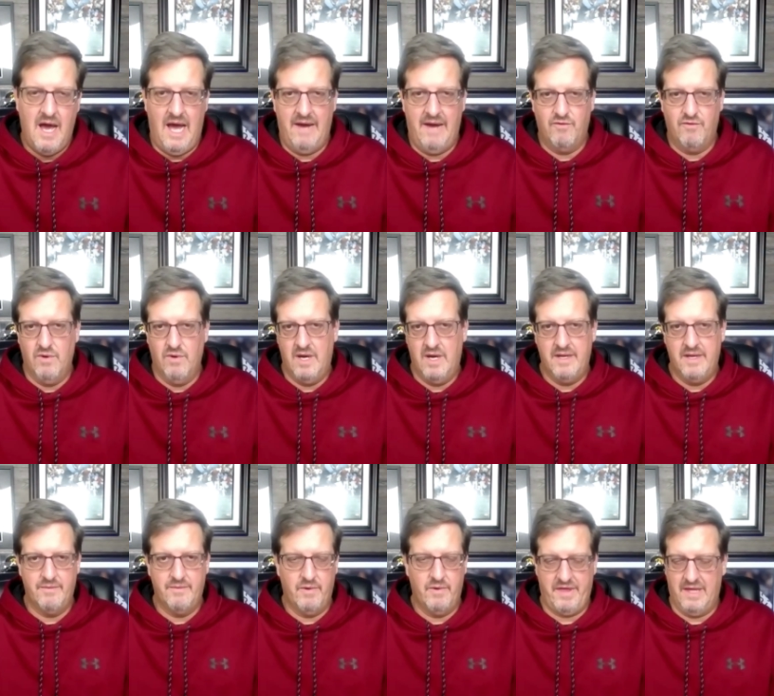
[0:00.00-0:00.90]
I've
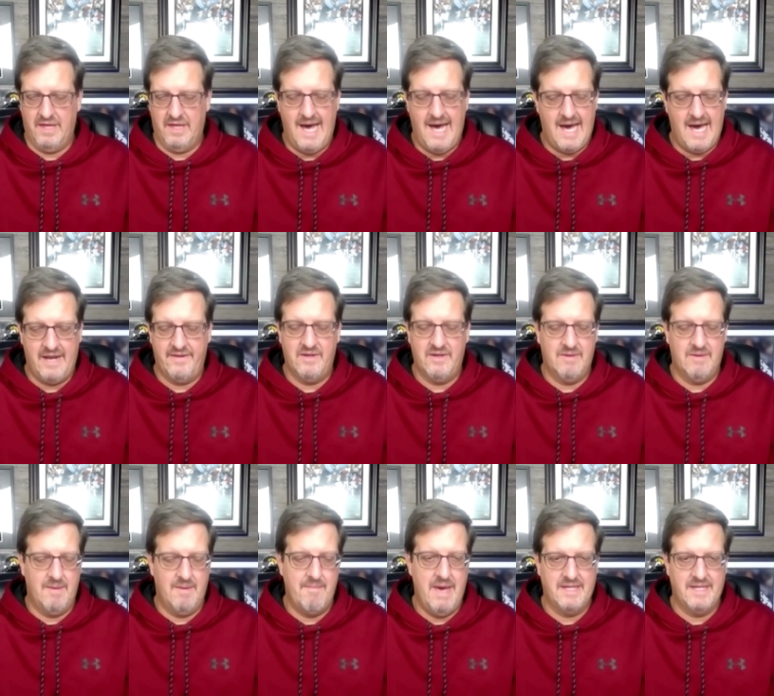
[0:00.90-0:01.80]
run with a lot of them
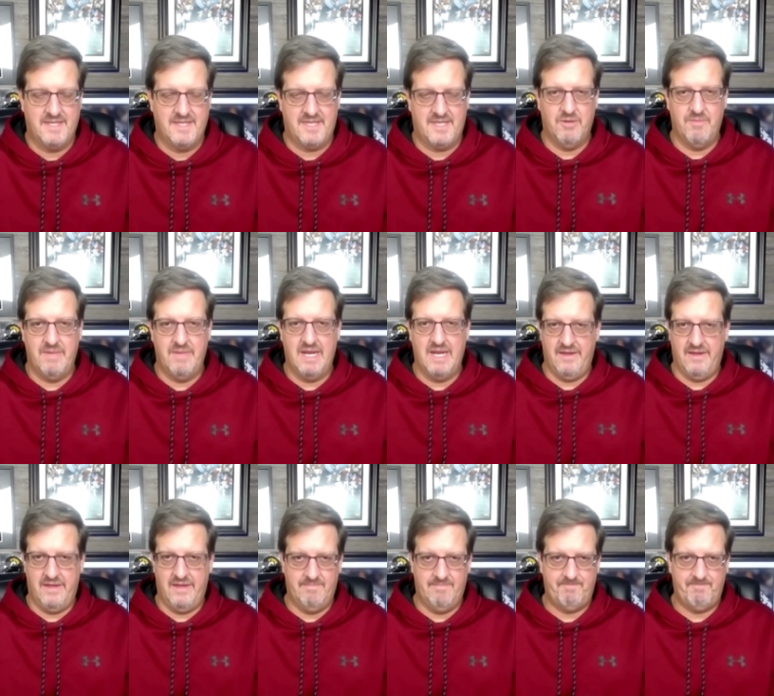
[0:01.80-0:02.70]
and met so many
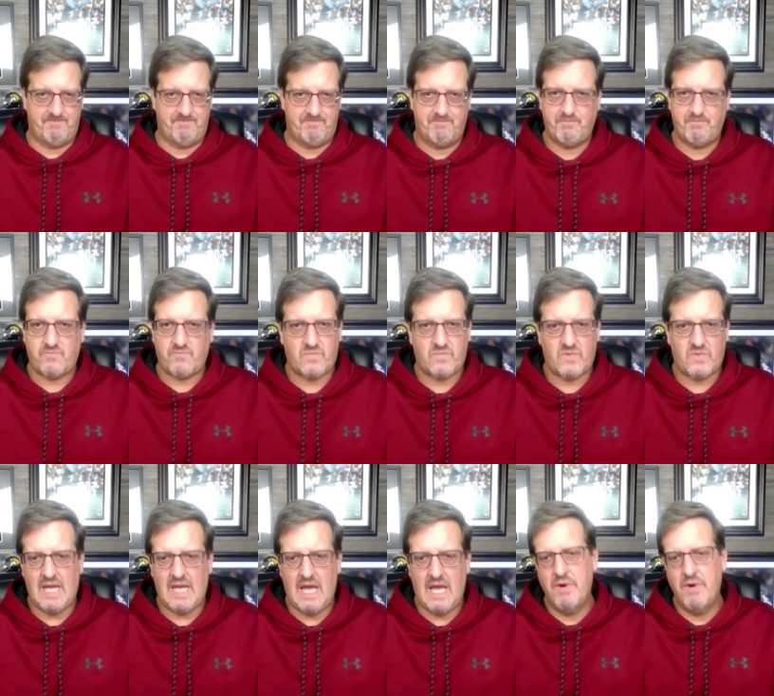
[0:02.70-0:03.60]
of them.
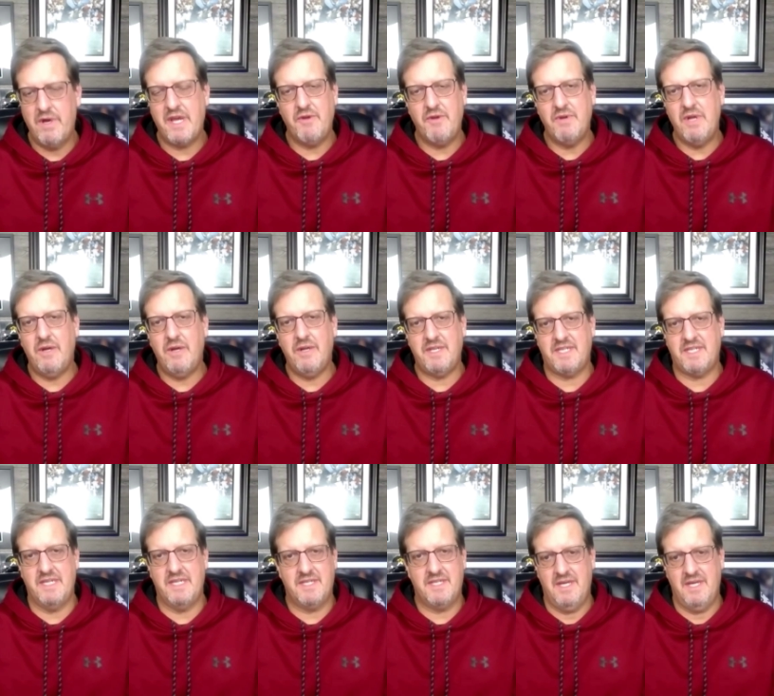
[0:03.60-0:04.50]
And what you notice
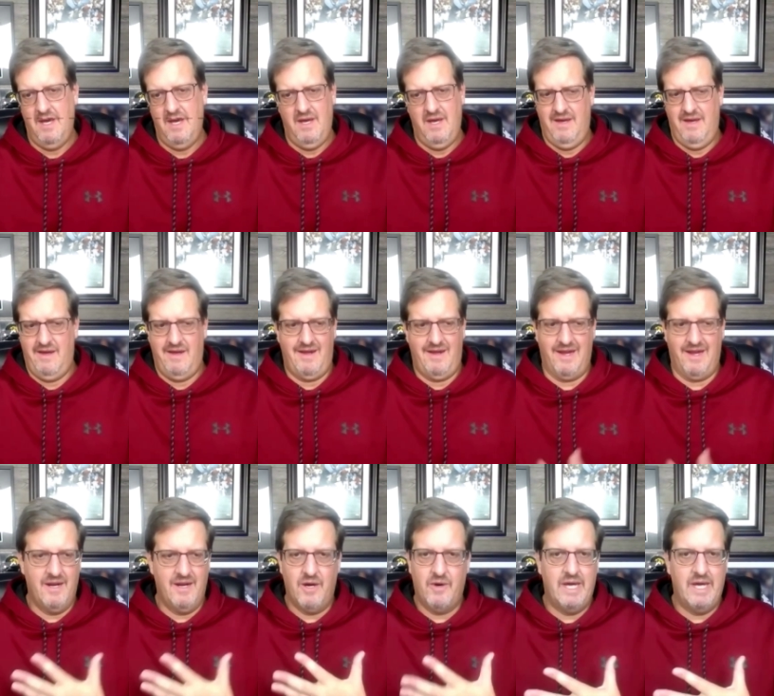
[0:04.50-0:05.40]
is,
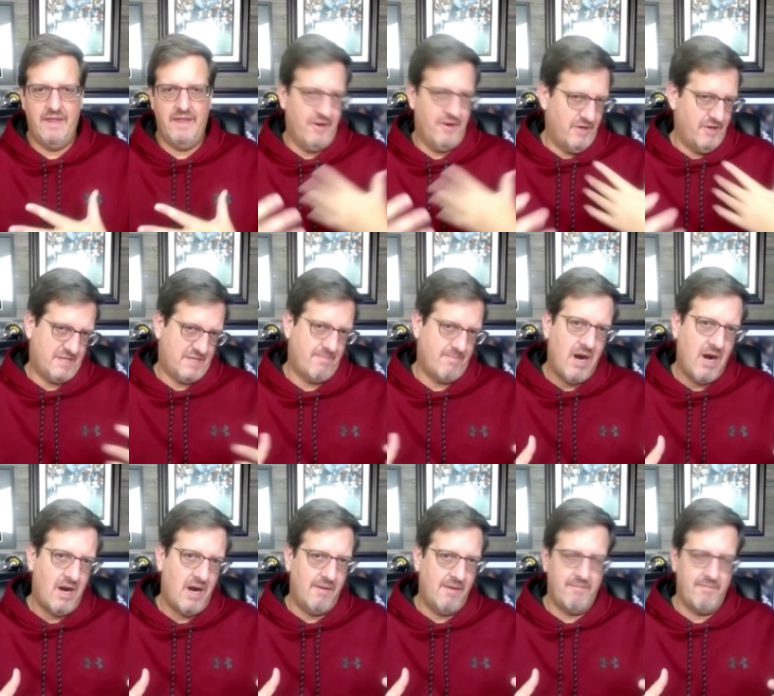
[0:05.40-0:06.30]
you know what, they're
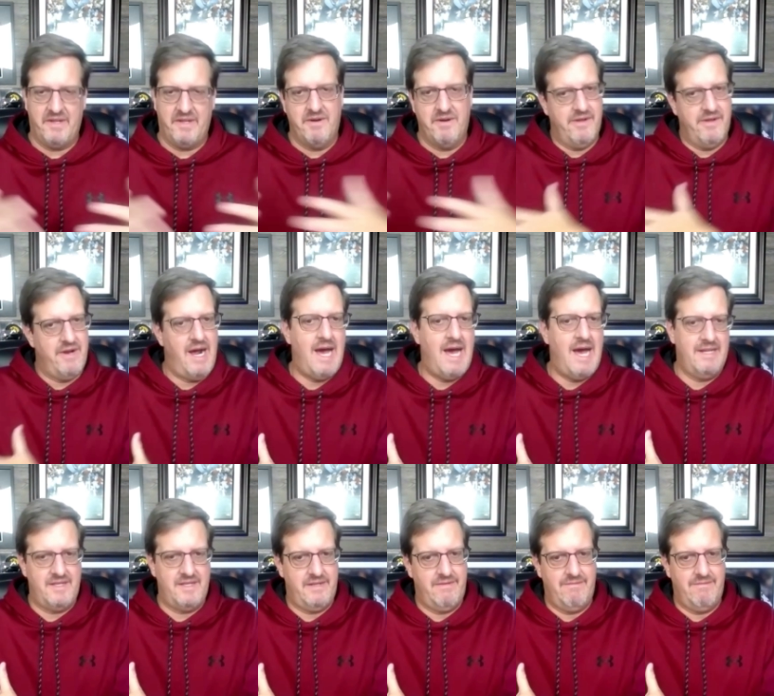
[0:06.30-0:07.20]
smart, but they're
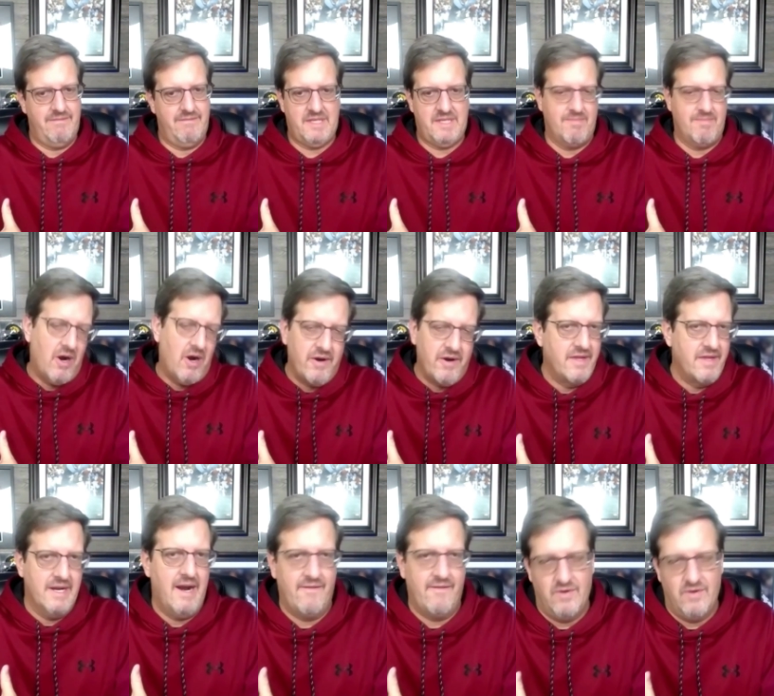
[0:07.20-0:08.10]
not smarter
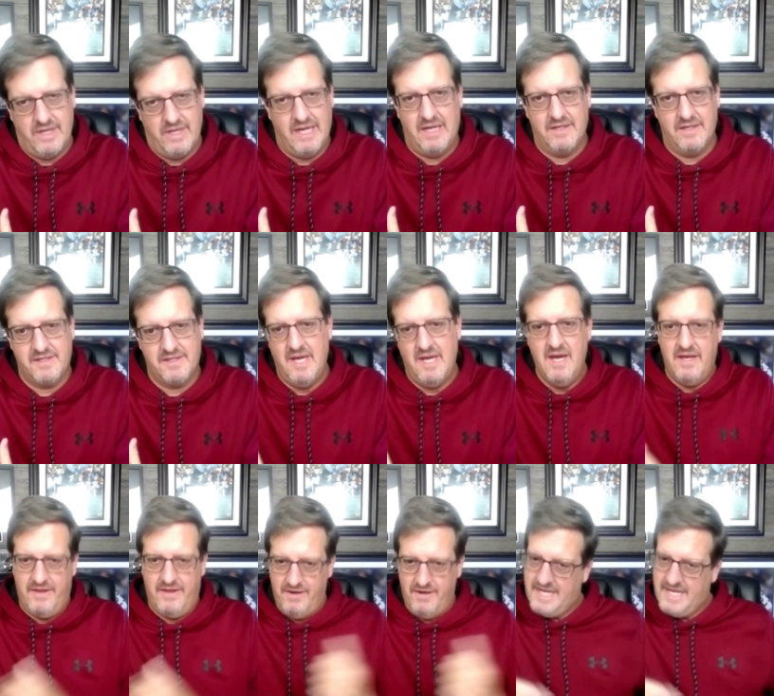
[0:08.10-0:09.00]
than everyone else.
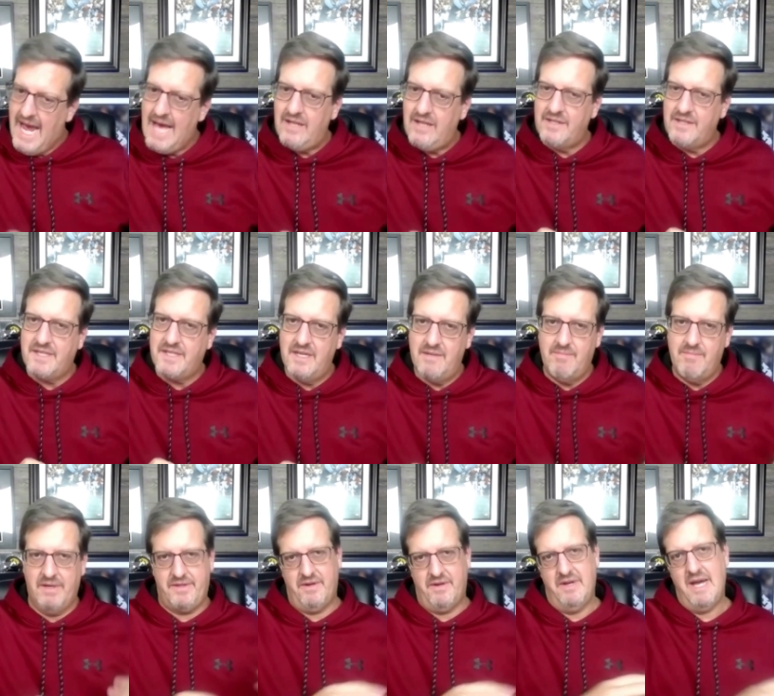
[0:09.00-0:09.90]
They're talented,
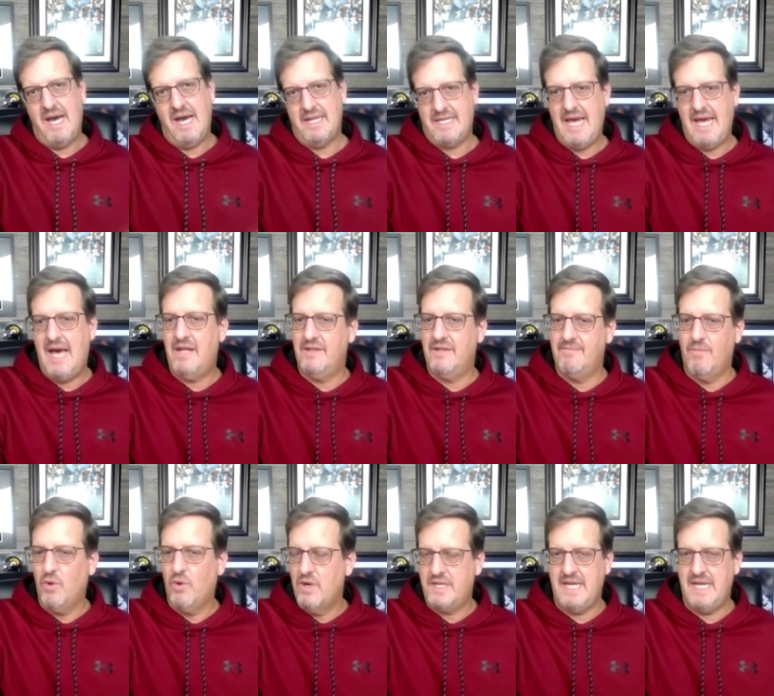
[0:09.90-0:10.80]
but they're not talent
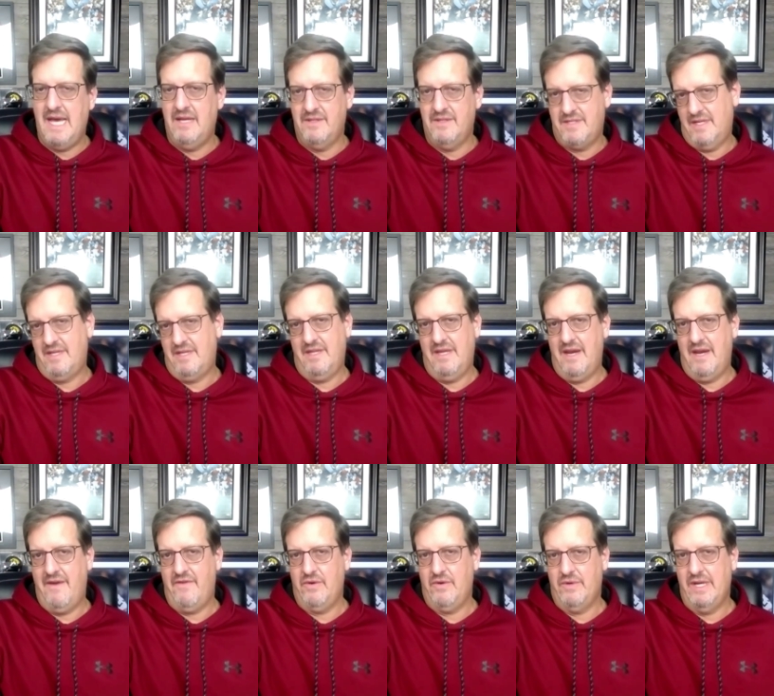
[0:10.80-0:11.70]
more talented than
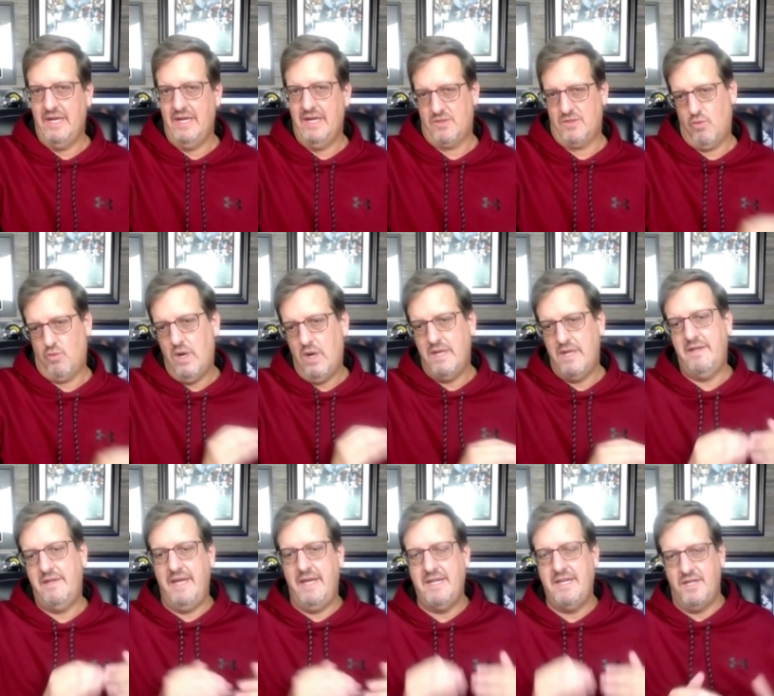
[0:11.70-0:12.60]
everyone else. What
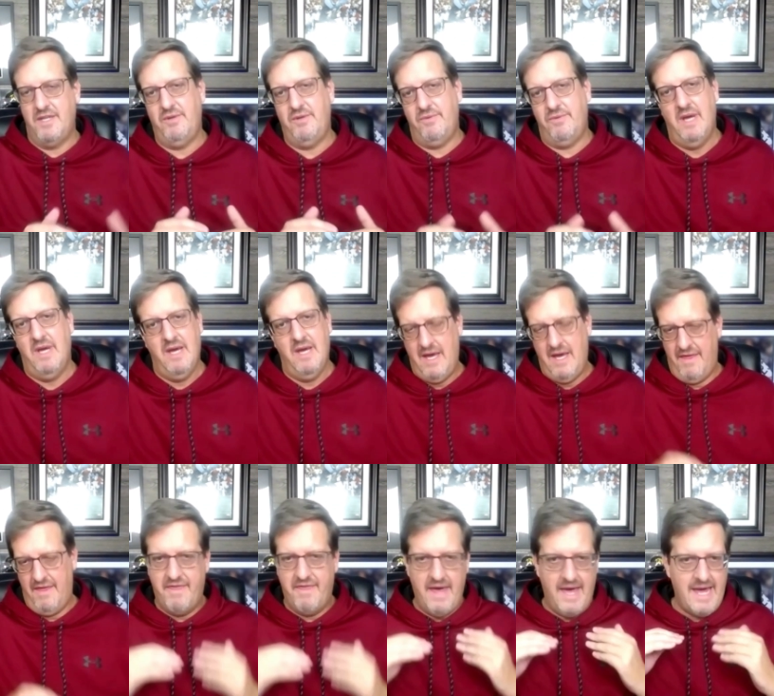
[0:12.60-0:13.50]
did they do?
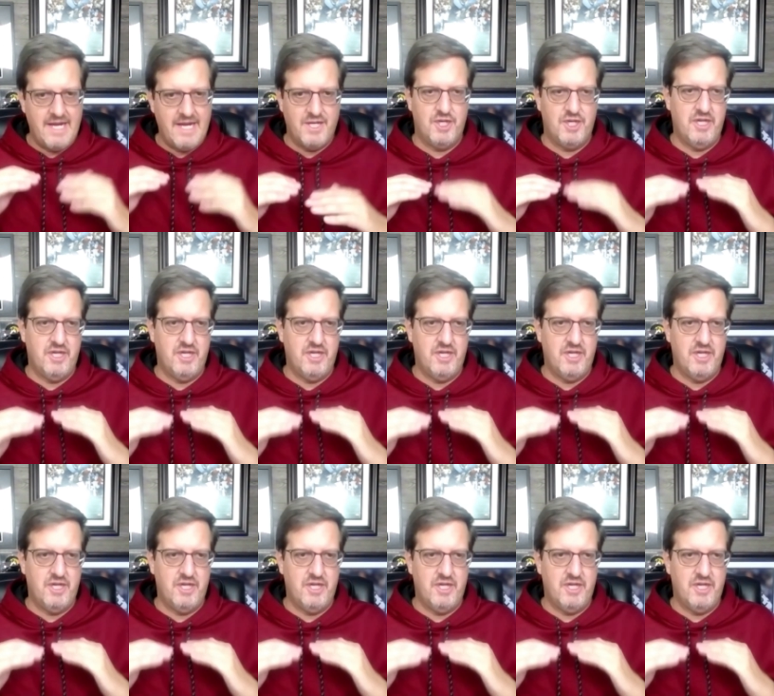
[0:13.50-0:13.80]
They